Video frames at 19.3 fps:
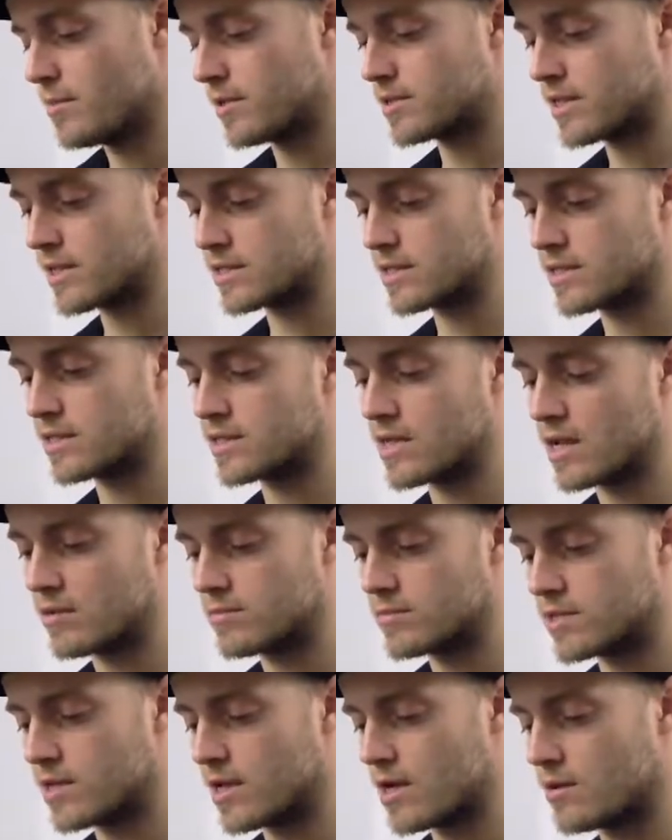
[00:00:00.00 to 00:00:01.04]
but at the
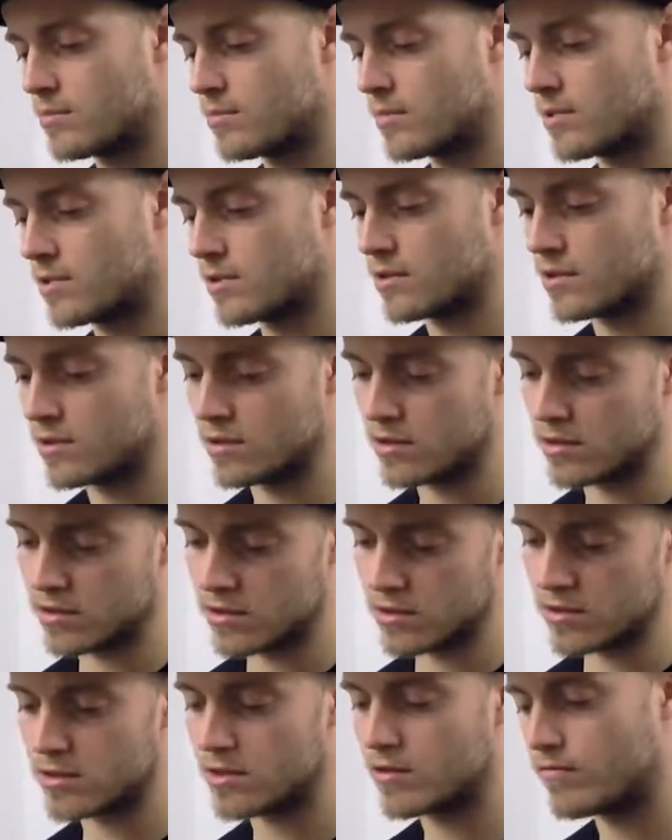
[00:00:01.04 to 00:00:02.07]
same time
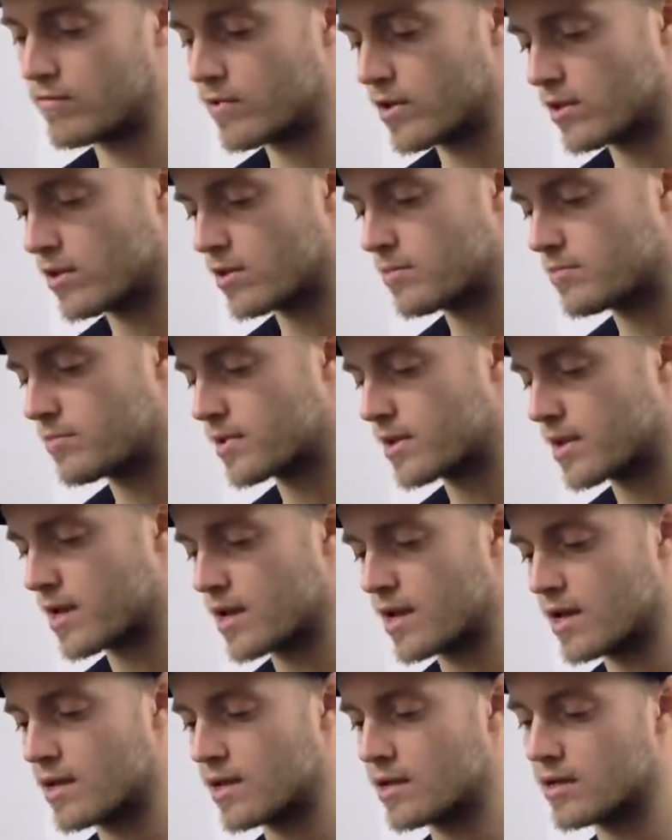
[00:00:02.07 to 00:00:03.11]
develop
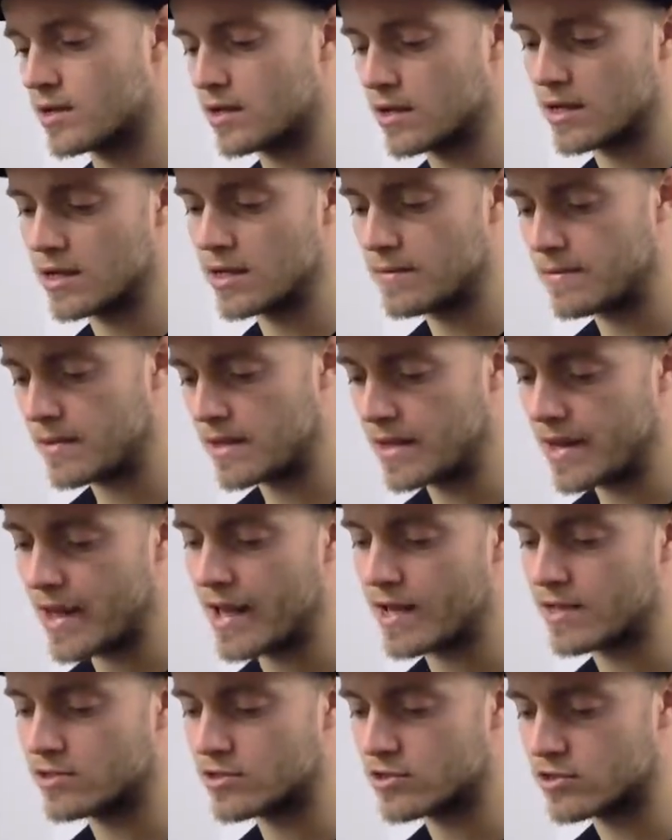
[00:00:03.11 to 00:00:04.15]
and
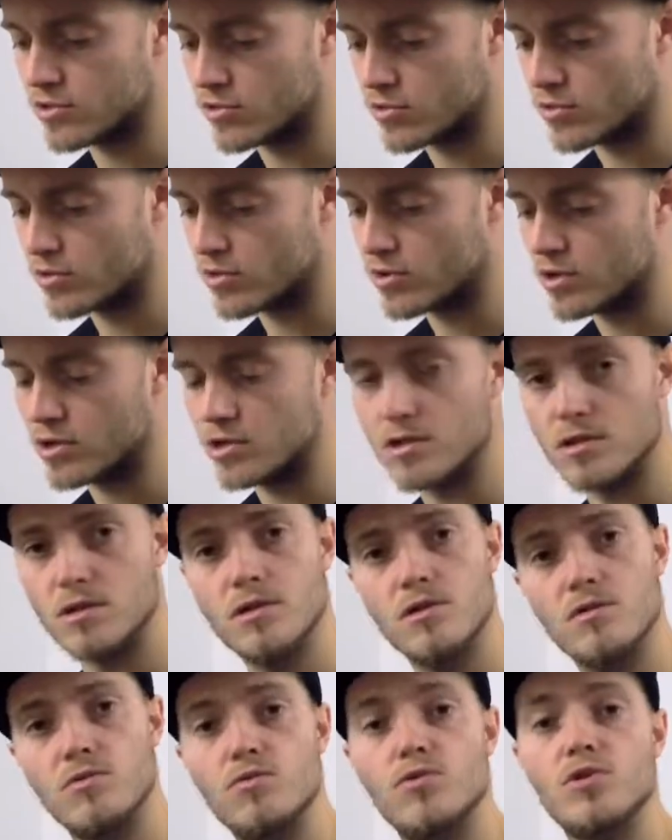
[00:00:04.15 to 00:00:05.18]
enhance
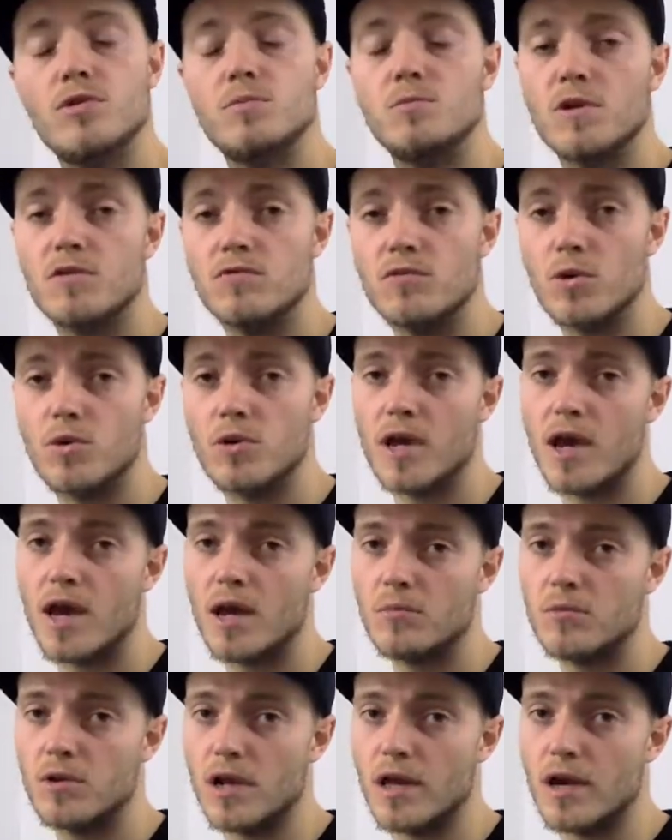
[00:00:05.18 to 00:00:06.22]
your rhythmic
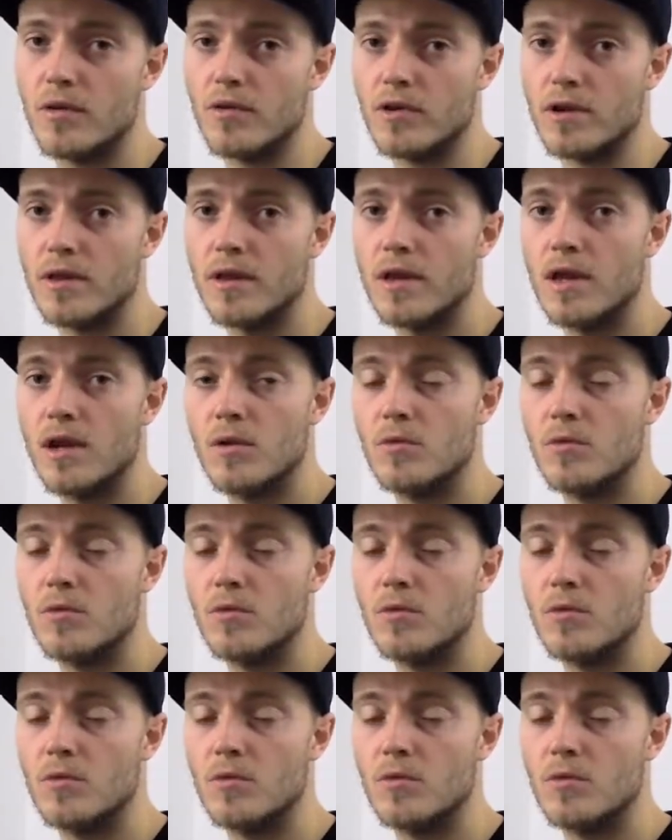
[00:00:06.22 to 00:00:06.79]
vocabulary